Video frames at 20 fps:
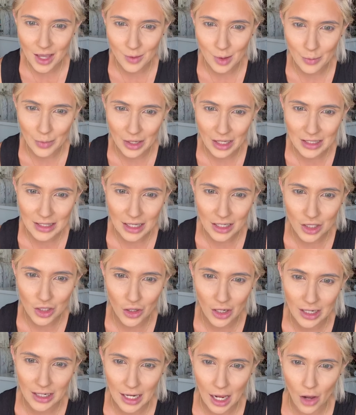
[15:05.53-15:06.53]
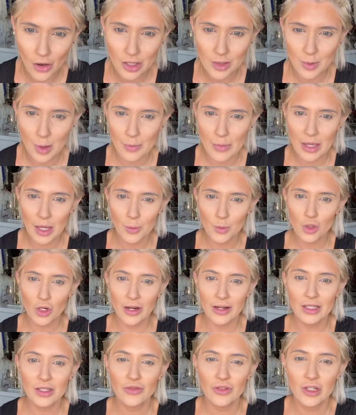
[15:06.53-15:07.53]
My biggest issue right now is my makeup
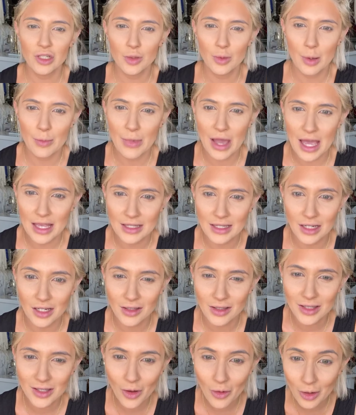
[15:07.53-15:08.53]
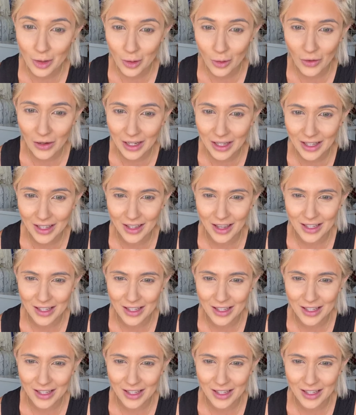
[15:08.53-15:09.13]
transferring to my mask, and it's so annoying.